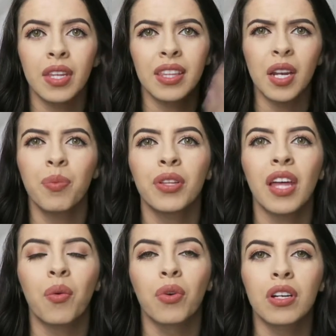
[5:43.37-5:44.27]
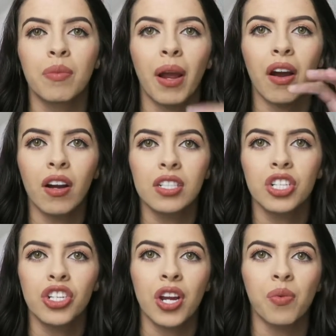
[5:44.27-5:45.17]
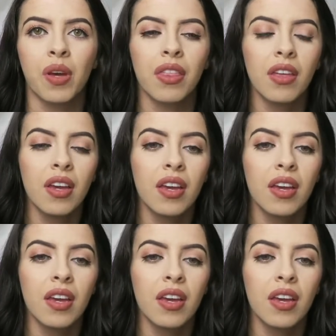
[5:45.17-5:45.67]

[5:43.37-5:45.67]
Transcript: that he put that word in my heart to share with